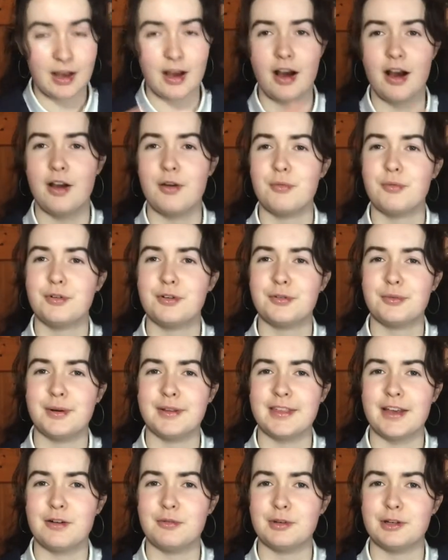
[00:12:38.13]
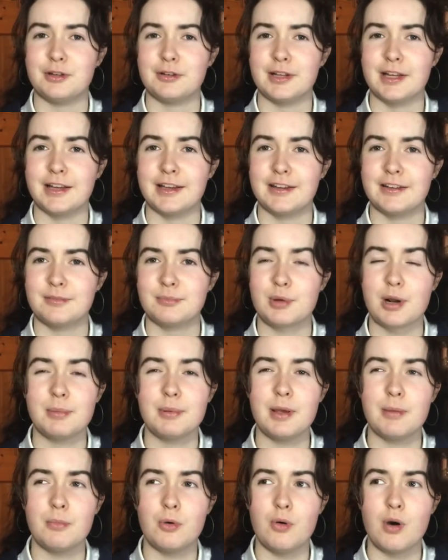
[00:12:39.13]
I wonder what that would look like.
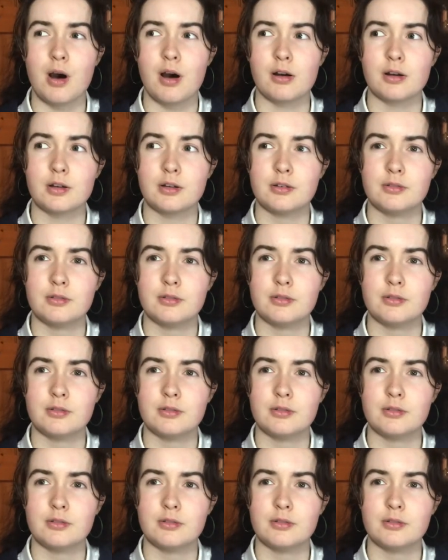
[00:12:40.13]
Probably a mohawk.